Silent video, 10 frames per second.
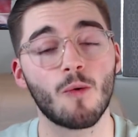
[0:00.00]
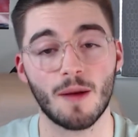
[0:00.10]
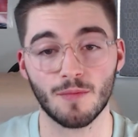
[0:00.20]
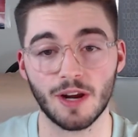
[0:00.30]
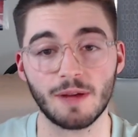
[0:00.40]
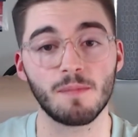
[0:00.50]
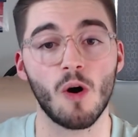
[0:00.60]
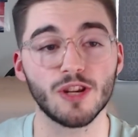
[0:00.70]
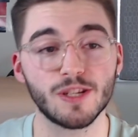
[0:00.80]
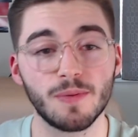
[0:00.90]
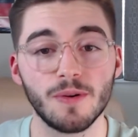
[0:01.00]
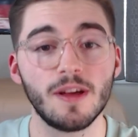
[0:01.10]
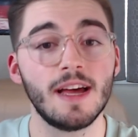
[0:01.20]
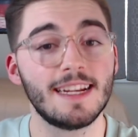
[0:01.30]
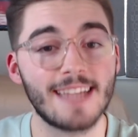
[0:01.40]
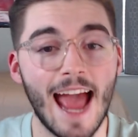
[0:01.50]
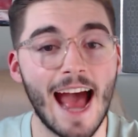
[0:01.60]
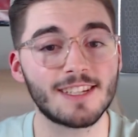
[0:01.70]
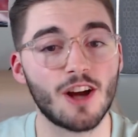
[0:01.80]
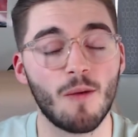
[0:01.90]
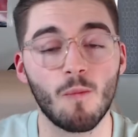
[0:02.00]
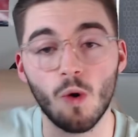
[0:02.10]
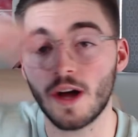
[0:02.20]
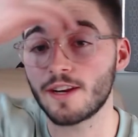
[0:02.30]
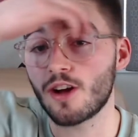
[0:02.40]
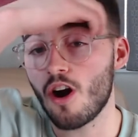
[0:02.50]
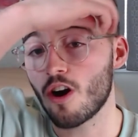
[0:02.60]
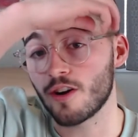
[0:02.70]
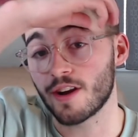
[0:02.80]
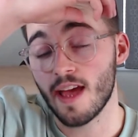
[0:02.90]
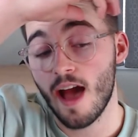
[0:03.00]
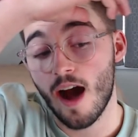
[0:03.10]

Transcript: where I'm running multiple tasks on one card.